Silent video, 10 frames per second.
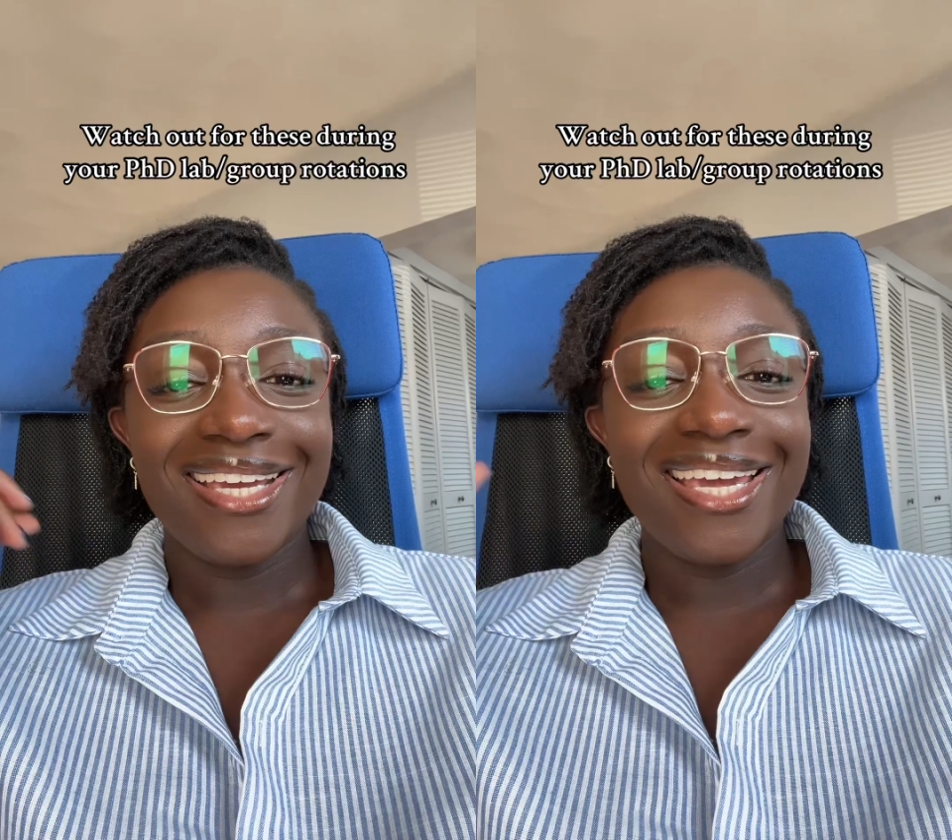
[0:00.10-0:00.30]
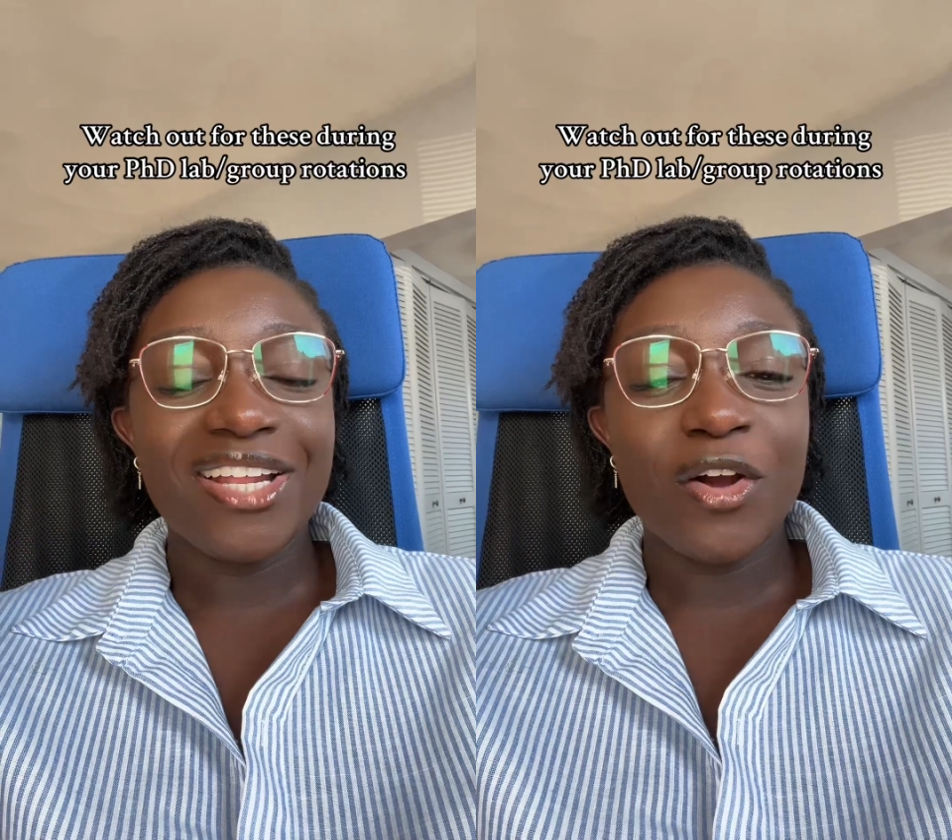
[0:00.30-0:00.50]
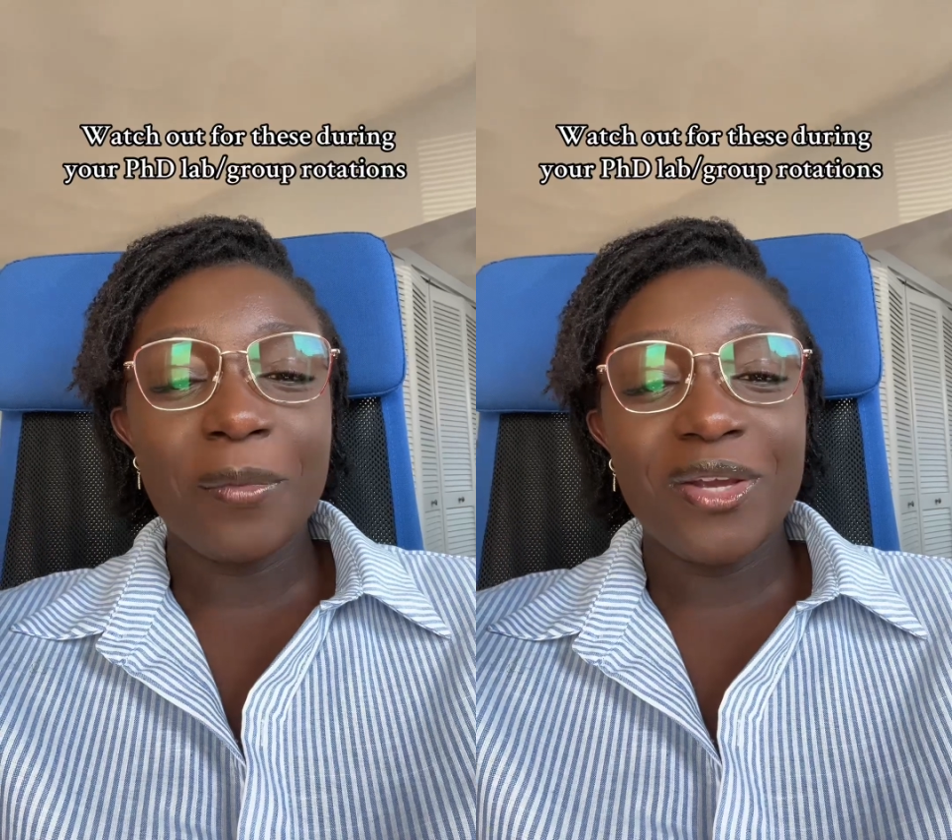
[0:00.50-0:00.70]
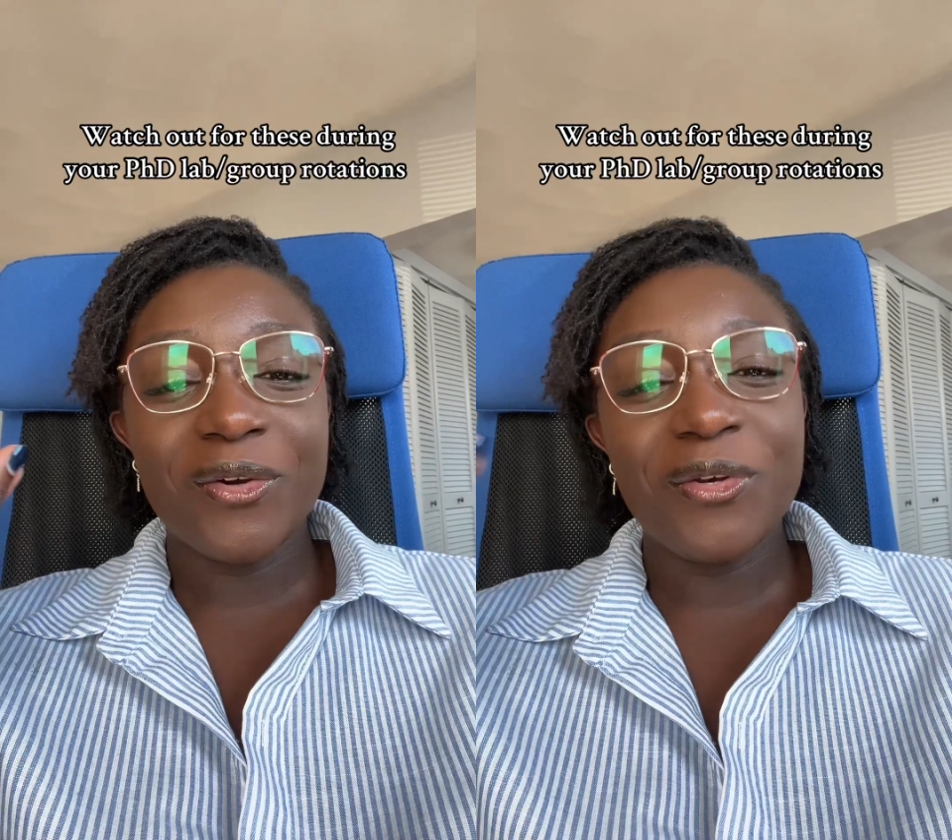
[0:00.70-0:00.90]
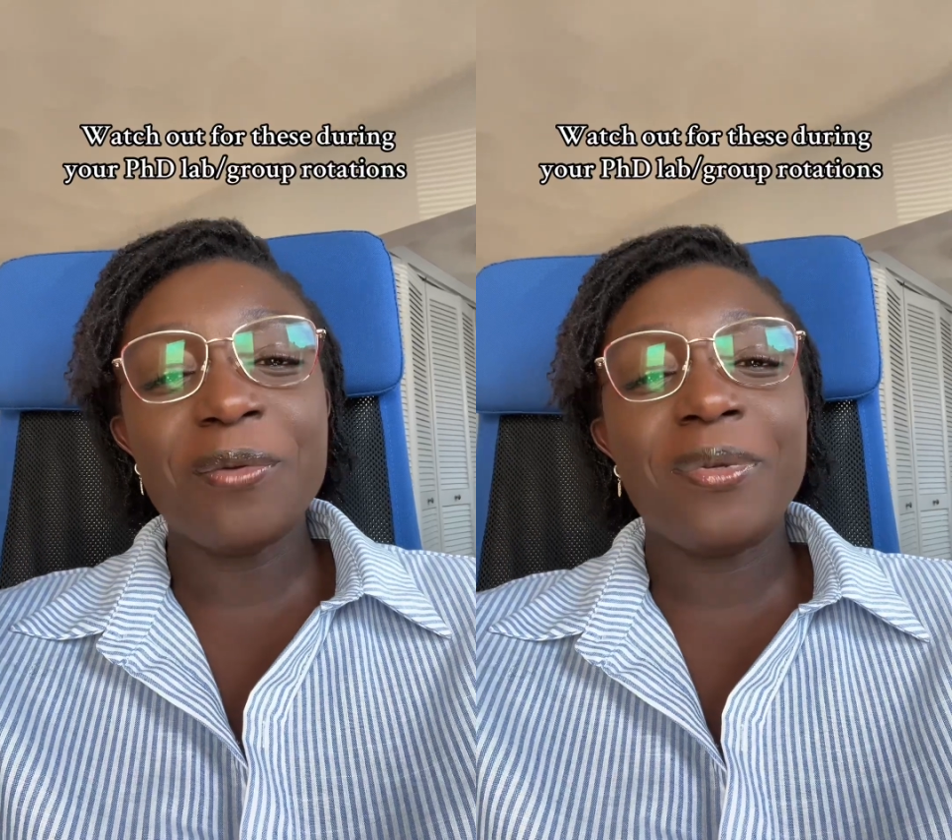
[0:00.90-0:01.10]
incoming or
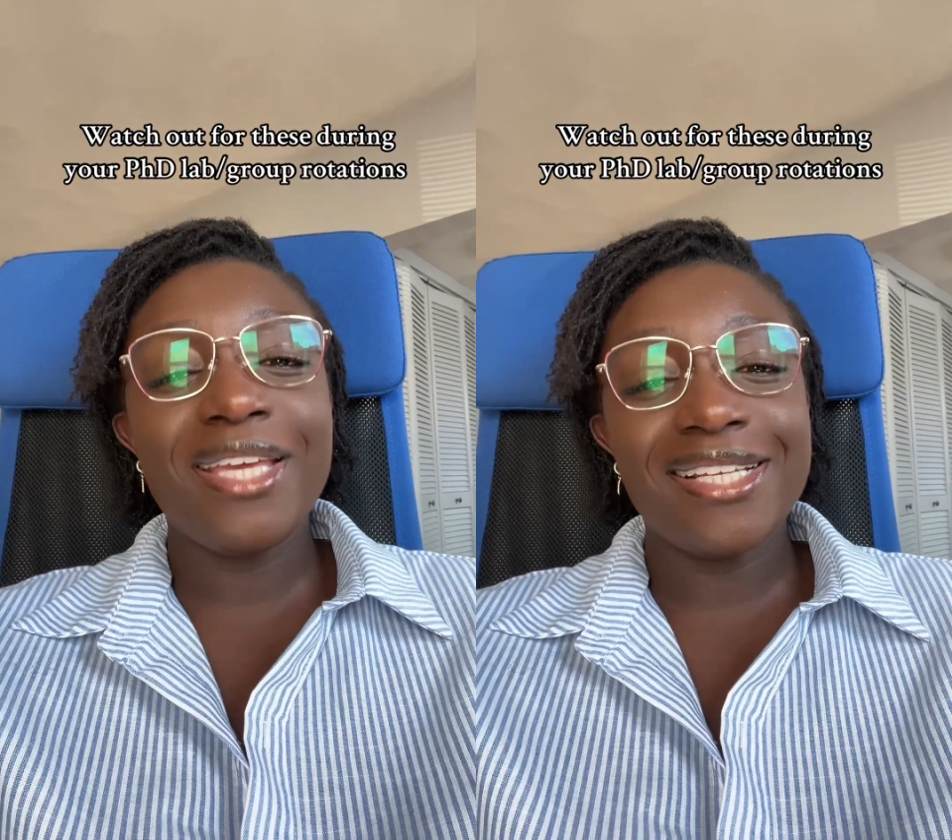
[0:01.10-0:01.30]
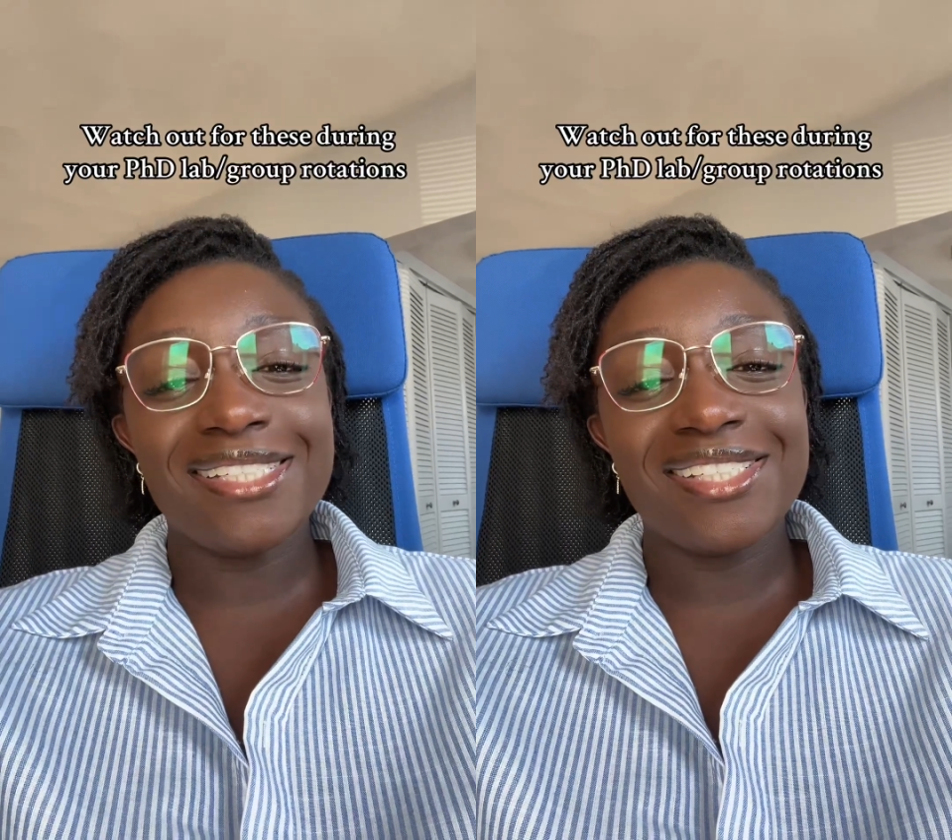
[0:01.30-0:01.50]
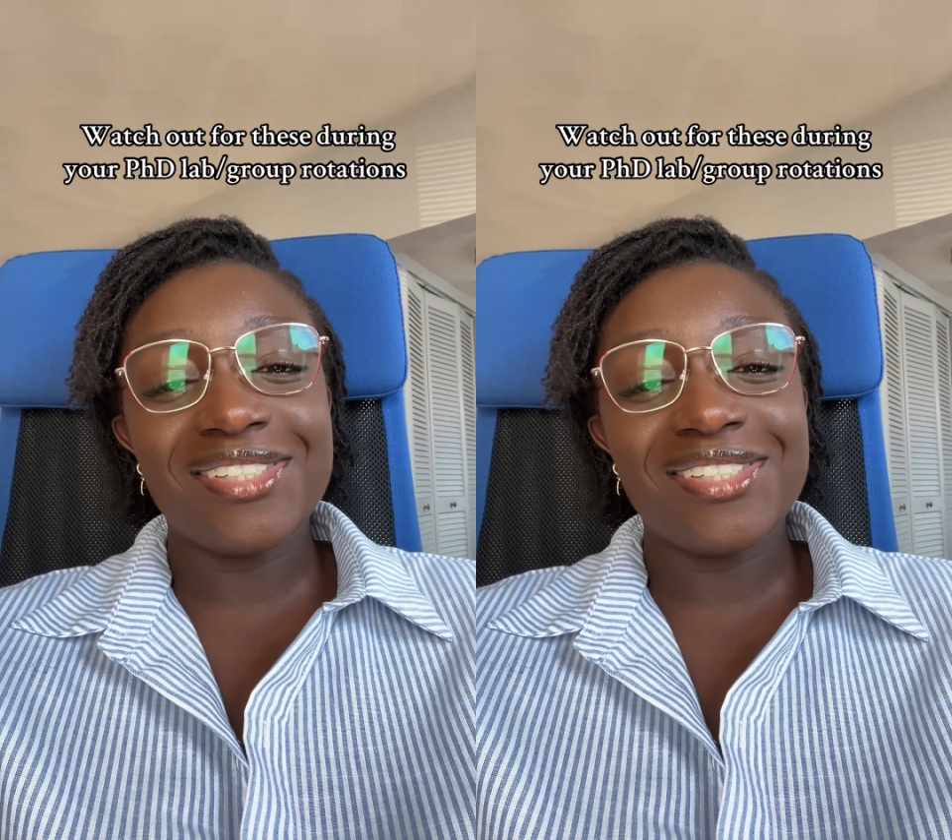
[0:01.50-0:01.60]
new PhD